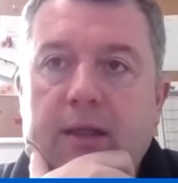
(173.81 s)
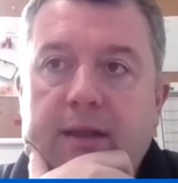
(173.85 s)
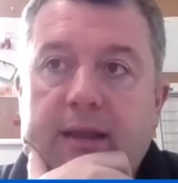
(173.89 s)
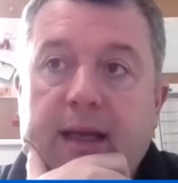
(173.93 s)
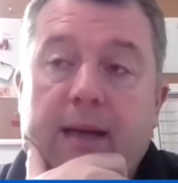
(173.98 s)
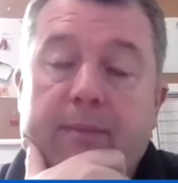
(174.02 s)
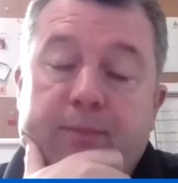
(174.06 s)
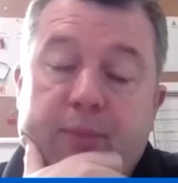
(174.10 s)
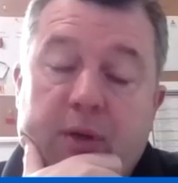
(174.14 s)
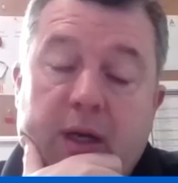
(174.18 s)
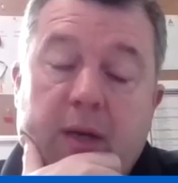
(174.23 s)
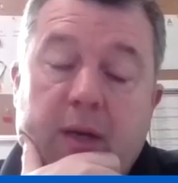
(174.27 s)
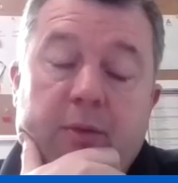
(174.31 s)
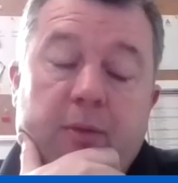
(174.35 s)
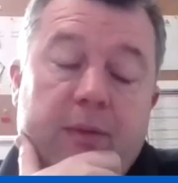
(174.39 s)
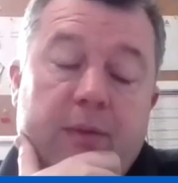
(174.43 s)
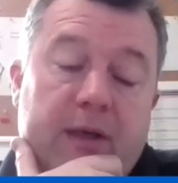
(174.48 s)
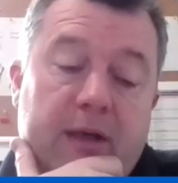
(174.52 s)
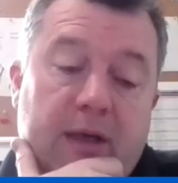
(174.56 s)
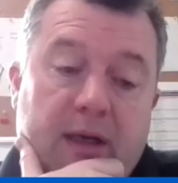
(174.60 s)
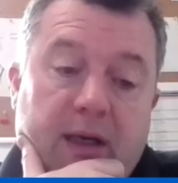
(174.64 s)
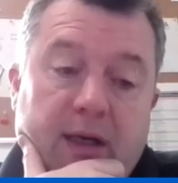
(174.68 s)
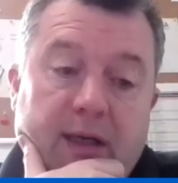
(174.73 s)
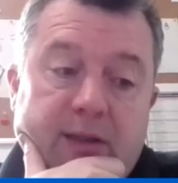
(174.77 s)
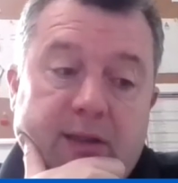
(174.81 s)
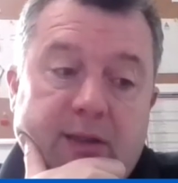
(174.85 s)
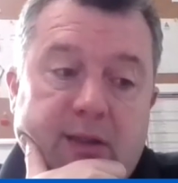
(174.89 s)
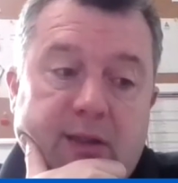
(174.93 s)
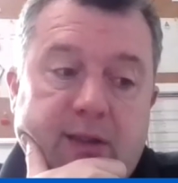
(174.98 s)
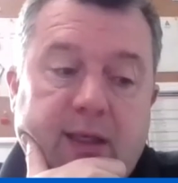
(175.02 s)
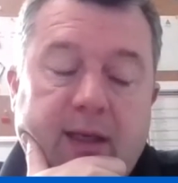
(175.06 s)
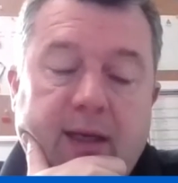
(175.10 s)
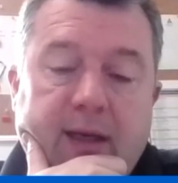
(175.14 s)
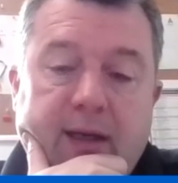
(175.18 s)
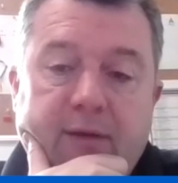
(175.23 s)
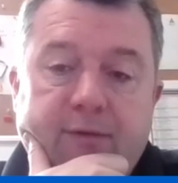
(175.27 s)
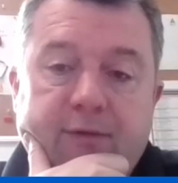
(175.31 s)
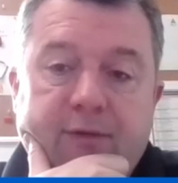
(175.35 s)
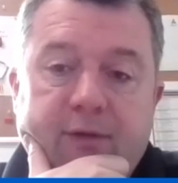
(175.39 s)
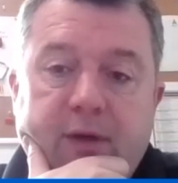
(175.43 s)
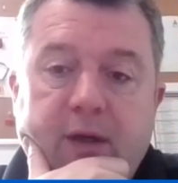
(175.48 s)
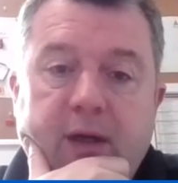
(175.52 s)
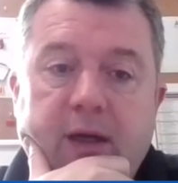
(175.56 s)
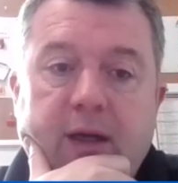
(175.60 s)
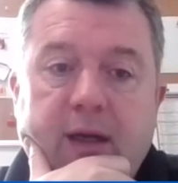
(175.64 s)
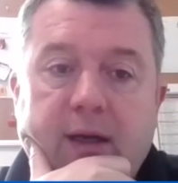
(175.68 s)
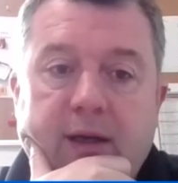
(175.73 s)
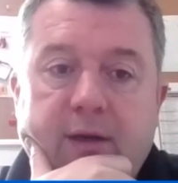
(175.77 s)
That probably cost us a lot
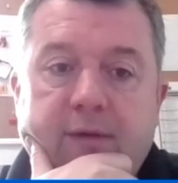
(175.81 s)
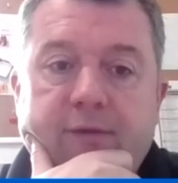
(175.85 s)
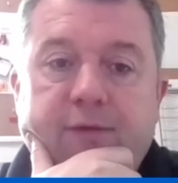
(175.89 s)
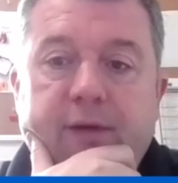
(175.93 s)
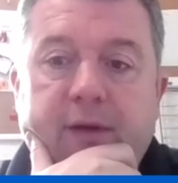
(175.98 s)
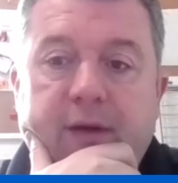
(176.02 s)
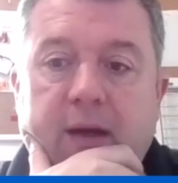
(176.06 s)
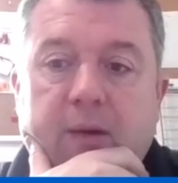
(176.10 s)
of